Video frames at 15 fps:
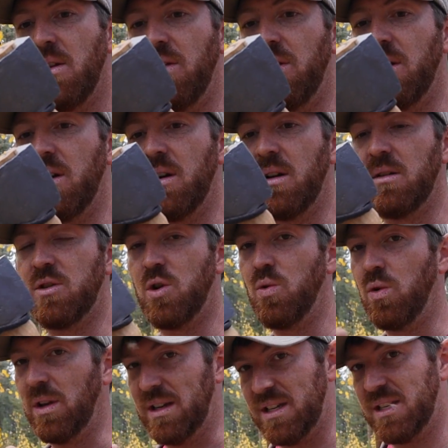the
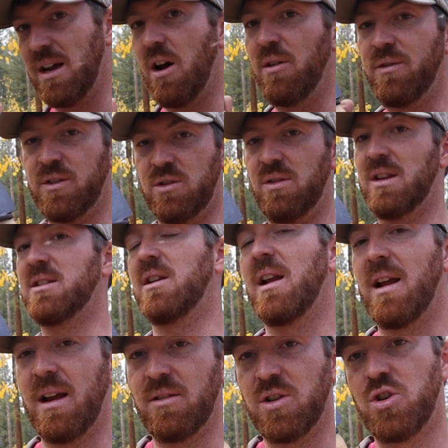tool itself and so that's
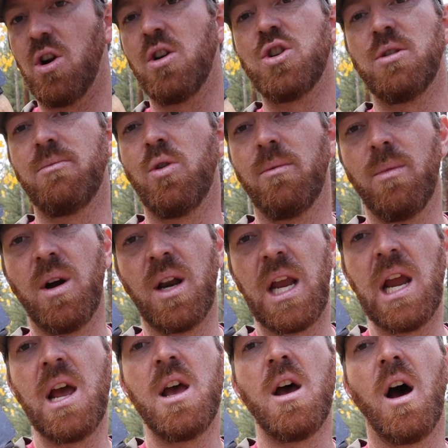going to charge you more
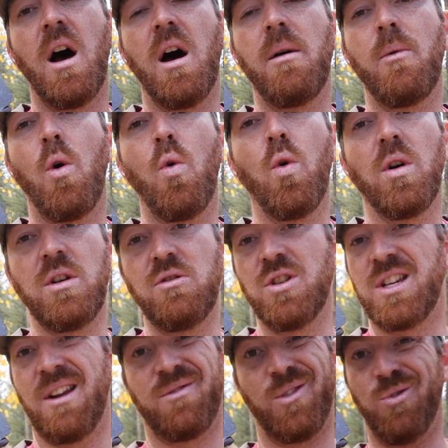money um, or you
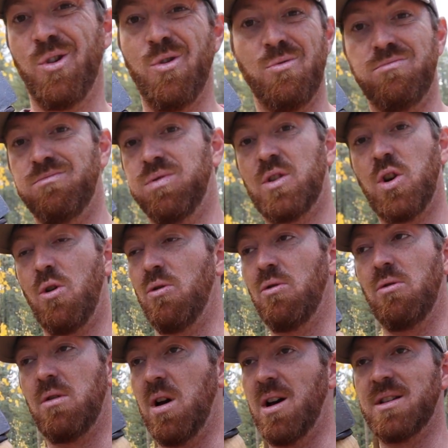just have to go
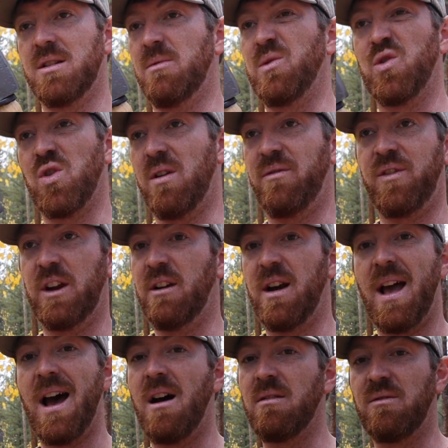total custom and try and figure
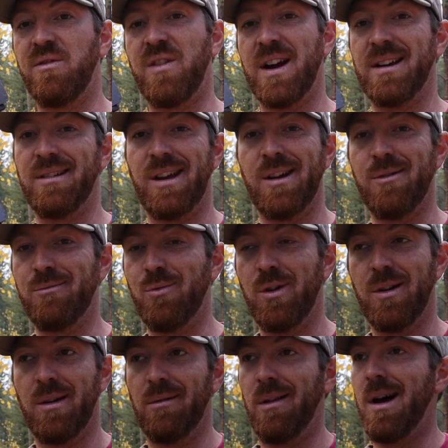it out and find you know
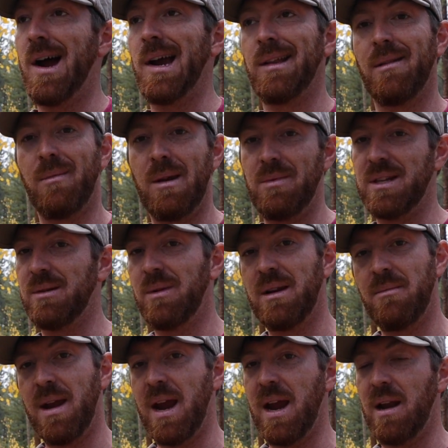one online that maybe
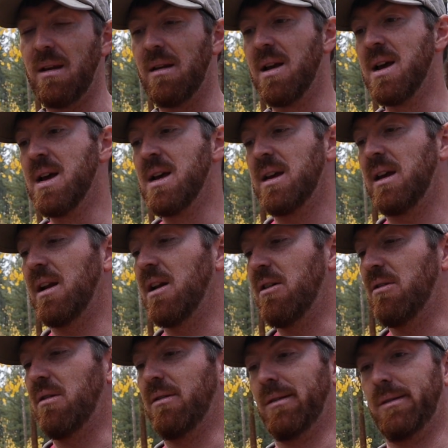somebody made and you
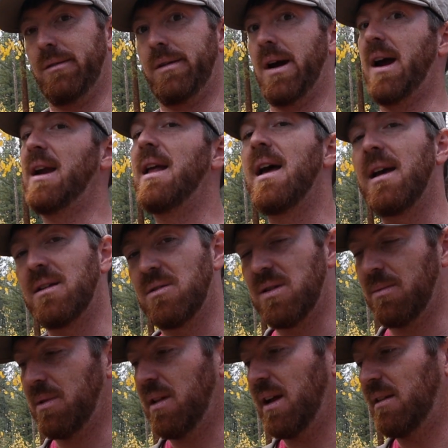know or do kydex or
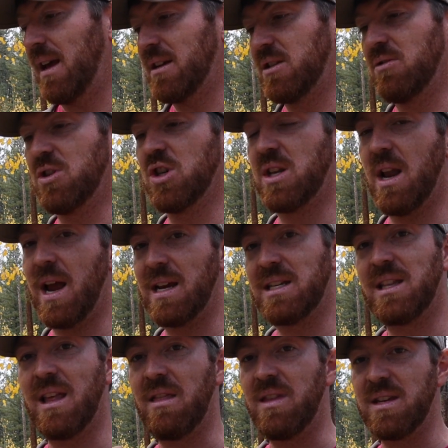something like that so it's just
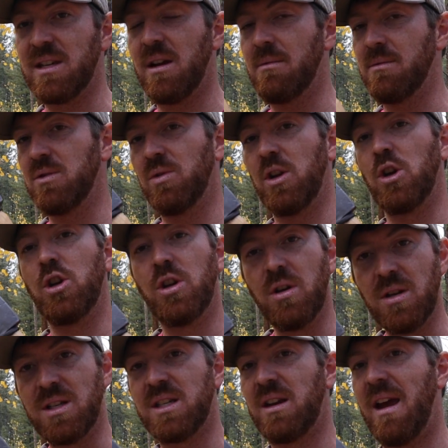nice that this comes with a
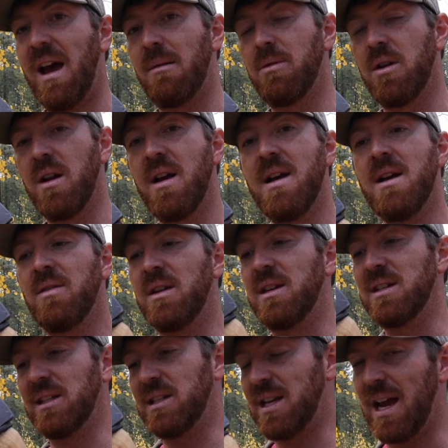good scabbard that
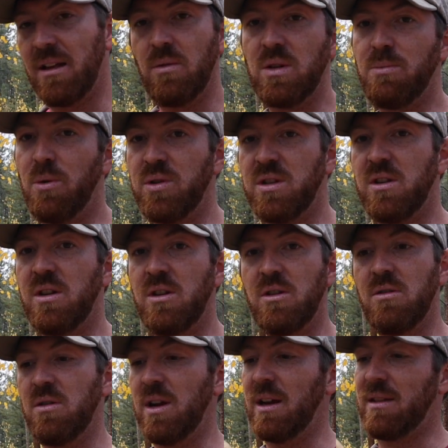does exactly what it's supposed to
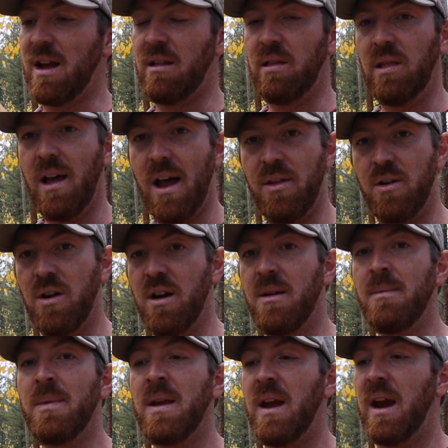do you got that leather
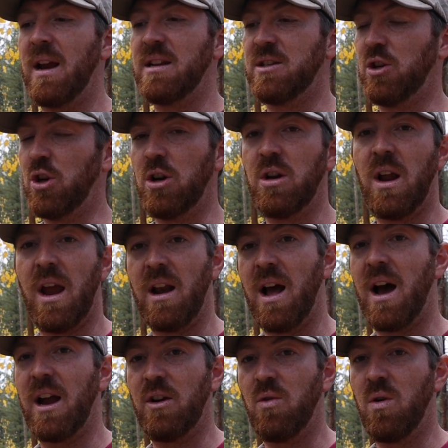and it's good and
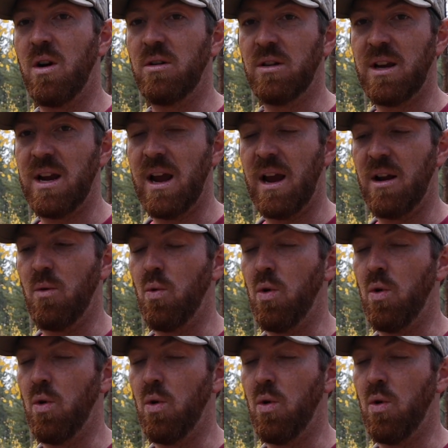high quality and it